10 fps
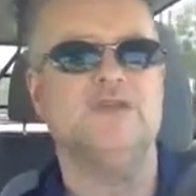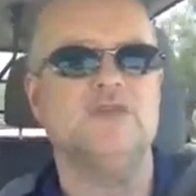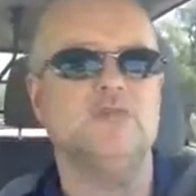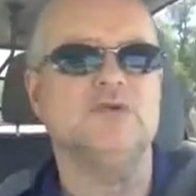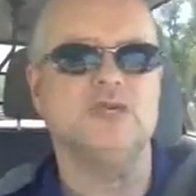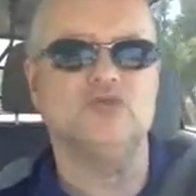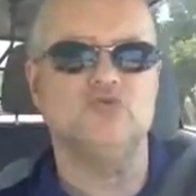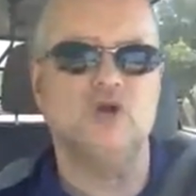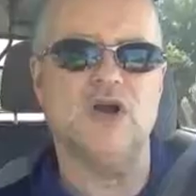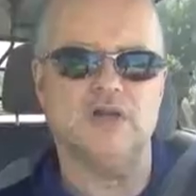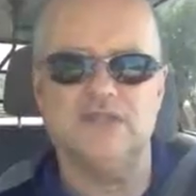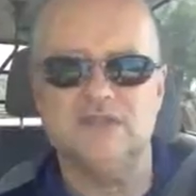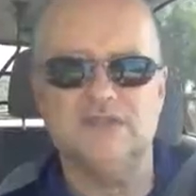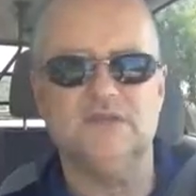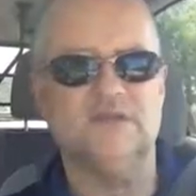is almost like a drug,
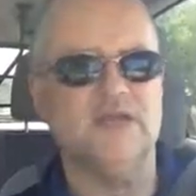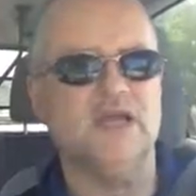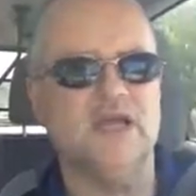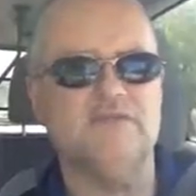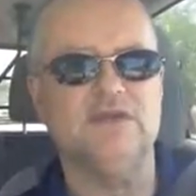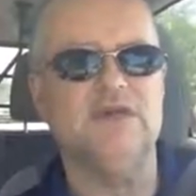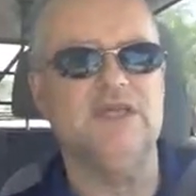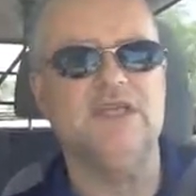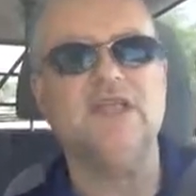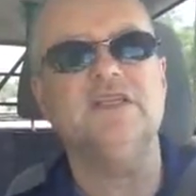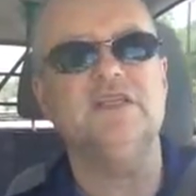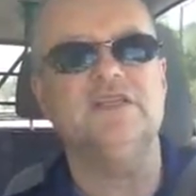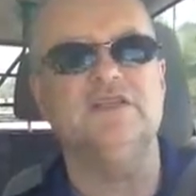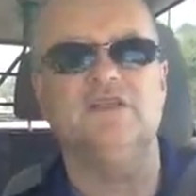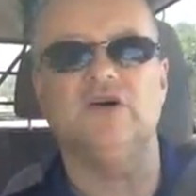okay, very addicting
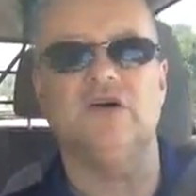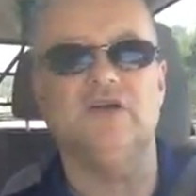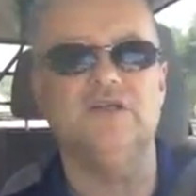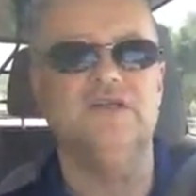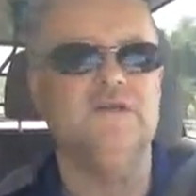to the dog.